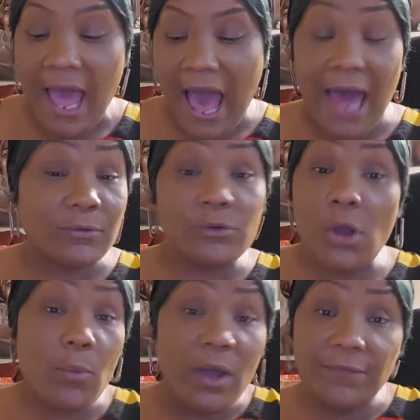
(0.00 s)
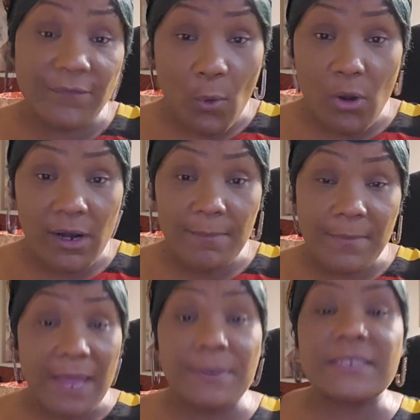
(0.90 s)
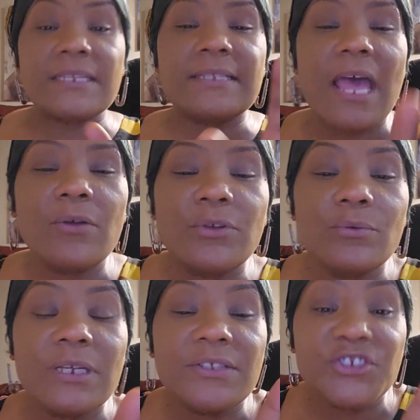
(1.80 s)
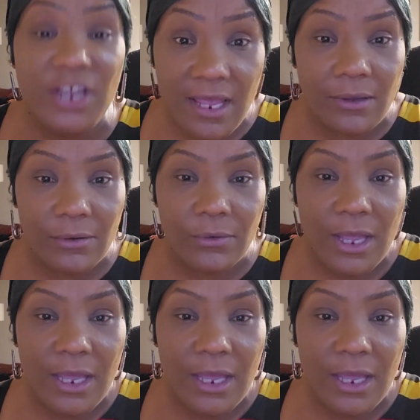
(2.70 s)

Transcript: I don't know what for. Maybe to tell you to chill.